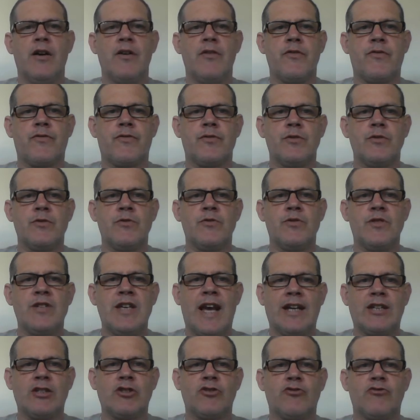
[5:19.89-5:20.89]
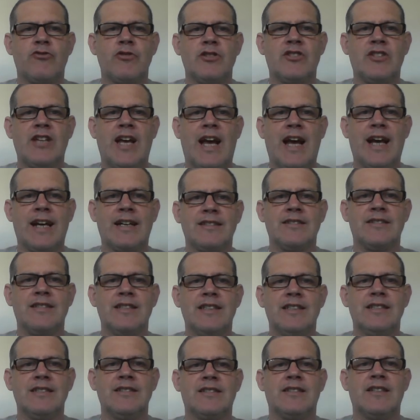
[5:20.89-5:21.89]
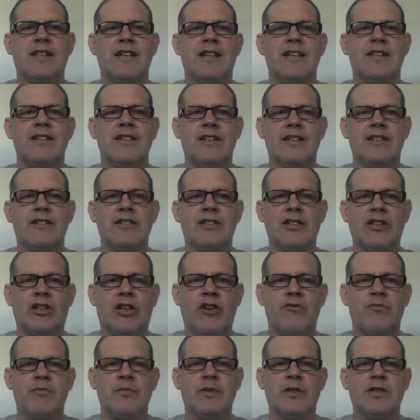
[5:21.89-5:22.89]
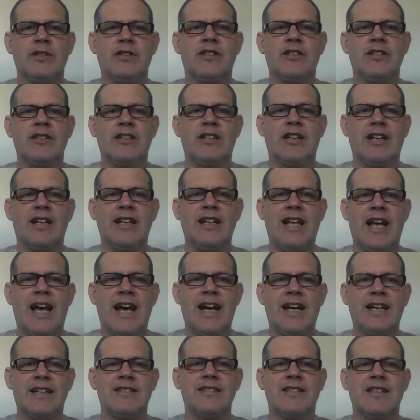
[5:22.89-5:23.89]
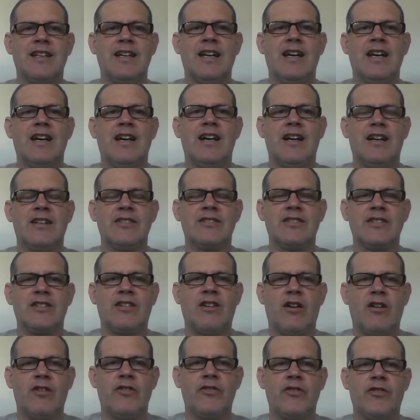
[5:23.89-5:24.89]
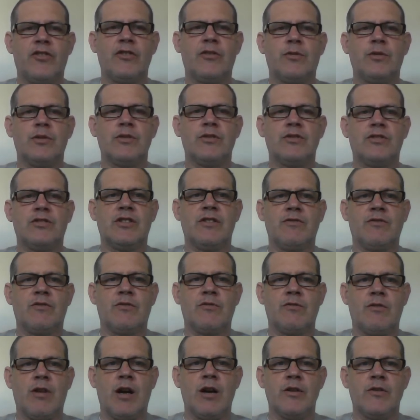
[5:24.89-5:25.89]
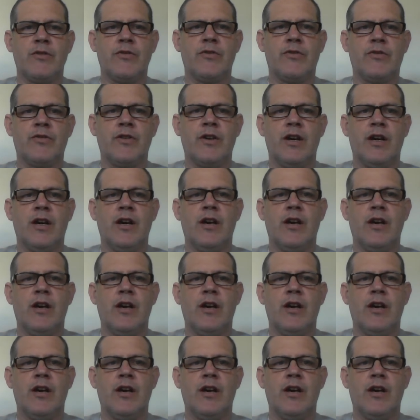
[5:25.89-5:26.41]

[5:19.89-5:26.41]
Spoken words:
through the extra taxes that the government can collect as a consequence of growth,